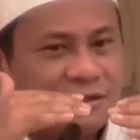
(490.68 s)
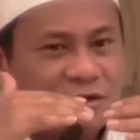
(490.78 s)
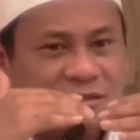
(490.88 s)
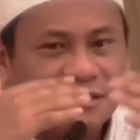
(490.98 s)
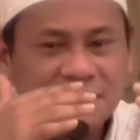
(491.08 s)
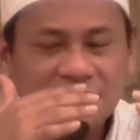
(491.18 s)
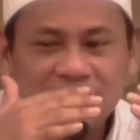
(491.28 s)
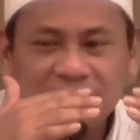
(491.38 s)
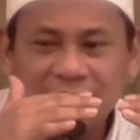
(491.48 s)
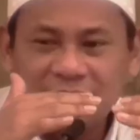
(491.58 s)

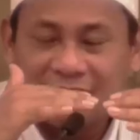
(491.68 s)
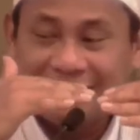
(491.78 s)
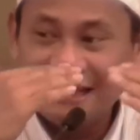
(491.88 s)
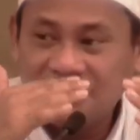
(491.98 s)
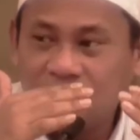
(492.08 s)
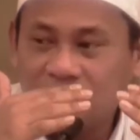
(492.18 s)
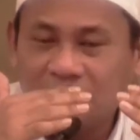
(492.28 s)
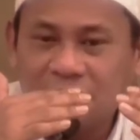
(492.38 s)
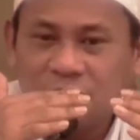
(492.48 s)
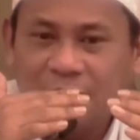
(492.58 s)
constancy, this connection with
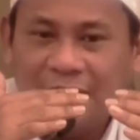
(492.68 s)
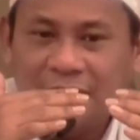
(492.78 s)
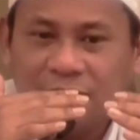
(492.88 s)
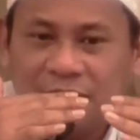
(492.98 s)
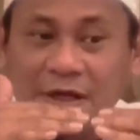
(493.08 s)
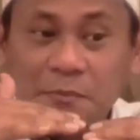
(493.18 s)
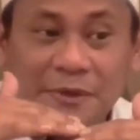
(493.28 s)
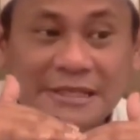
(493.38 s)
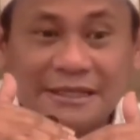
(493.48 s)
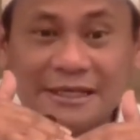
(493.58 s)
Allah subhanahu wa ta'ala
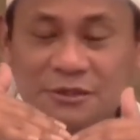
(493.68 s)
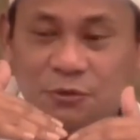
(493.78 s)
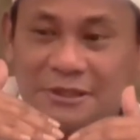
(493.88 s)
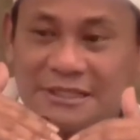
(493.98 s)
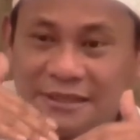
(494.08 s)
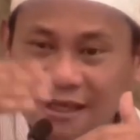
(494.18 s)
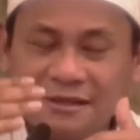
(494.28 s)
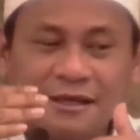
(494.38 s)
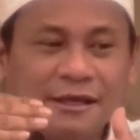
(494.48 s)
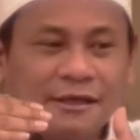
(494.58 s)
brings us to a
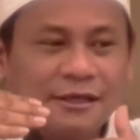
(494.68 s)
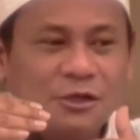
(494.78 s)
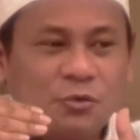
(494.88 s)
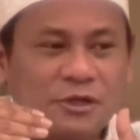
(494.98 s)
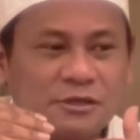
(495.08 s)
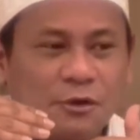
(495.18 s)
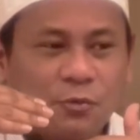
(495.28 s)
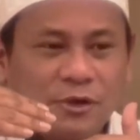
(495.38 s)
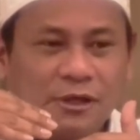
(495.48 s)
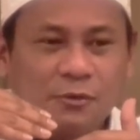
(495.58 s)
state in which
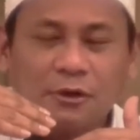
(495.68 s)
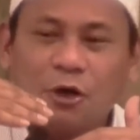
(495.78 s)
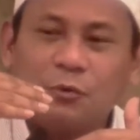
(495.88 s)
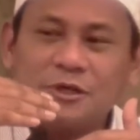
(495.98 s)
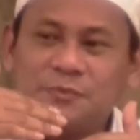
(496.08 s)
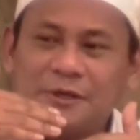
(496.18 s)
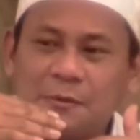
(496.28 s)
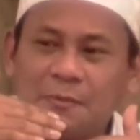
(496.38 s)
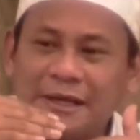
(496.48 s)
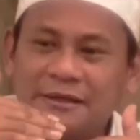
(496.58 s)
we will always be
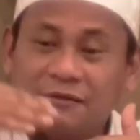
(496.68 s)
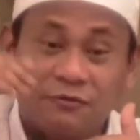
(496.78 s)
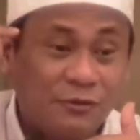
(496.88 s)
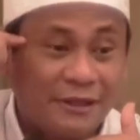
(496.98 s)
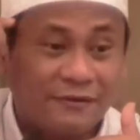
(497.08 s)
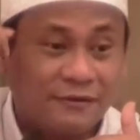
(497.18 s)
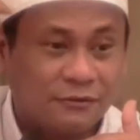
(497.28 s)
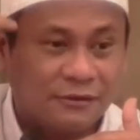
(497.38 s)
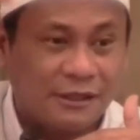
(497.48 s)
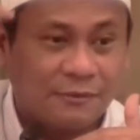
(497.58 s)
reminded through that
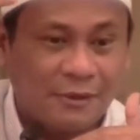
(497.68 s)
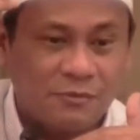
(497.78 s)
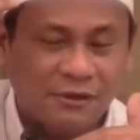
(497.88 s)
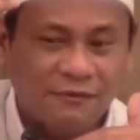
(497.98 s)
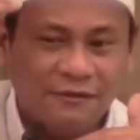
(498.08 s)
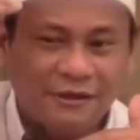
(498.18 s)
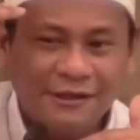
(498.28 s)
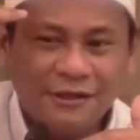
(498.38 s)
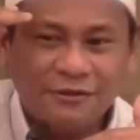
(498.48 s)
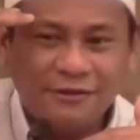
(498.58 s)
zikrullah remembrance
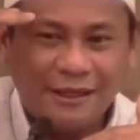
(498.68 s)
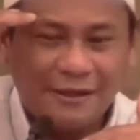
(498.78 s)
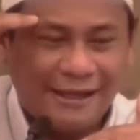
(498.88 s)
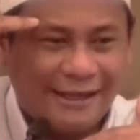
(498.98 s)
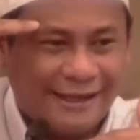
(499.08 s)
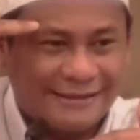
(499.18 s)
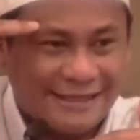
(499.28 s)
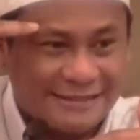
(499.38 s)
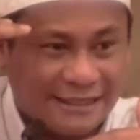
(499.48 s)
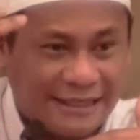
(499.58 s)
that acts
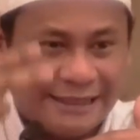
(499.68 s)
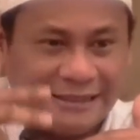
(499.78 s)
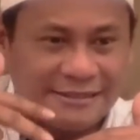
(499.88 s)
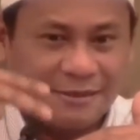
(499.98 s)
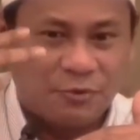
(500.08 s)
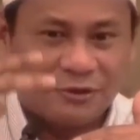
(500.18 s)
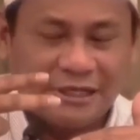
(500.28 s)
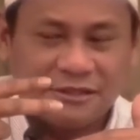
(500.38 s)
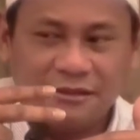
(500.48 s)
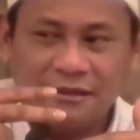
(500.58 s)
as a guidance and
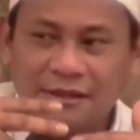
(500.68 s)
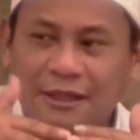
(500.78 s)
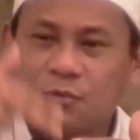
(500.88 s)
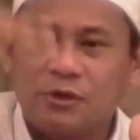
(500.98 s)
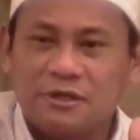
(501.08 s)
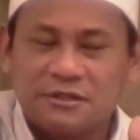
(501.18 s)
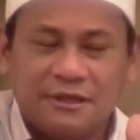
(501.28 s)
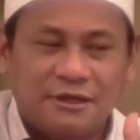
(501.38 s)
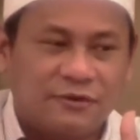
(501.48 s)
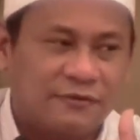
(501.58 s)
protection that we reach
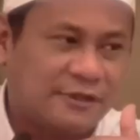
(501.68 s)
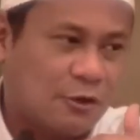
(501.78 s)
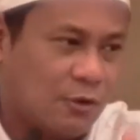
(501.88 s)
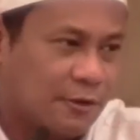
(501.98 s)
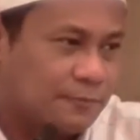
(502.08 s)
the level of taqwa.